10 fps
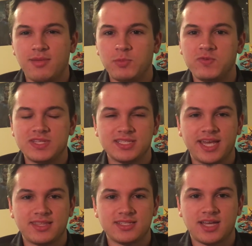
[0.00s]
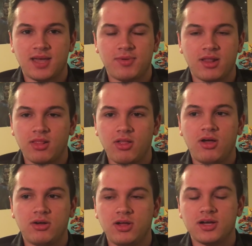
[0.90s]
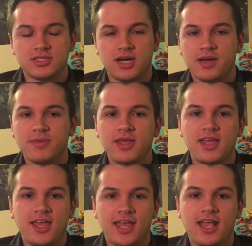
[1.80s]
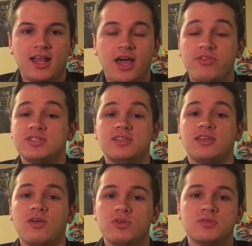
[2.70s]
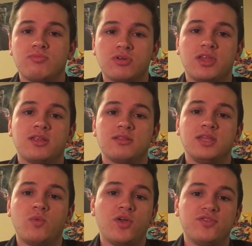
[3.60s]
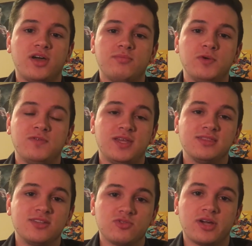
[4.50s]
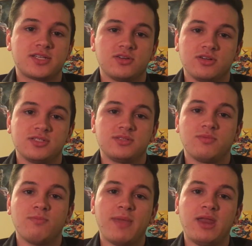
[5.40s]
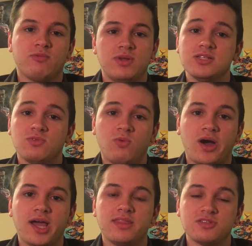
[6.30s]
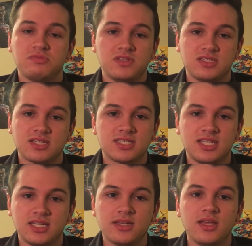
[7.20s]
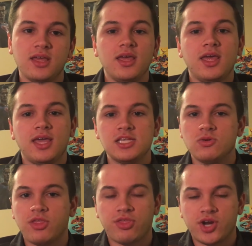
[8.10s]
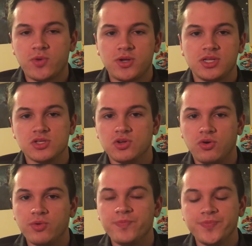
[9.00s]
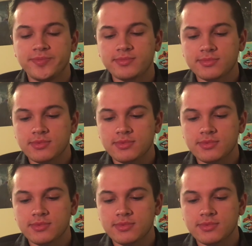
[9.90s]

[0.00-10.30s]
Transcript: any movies like this type in a long, long time. And I just think it was a brilliantly well done movie, and the director is the main reason why this movie succeeded. He's only 31 years old.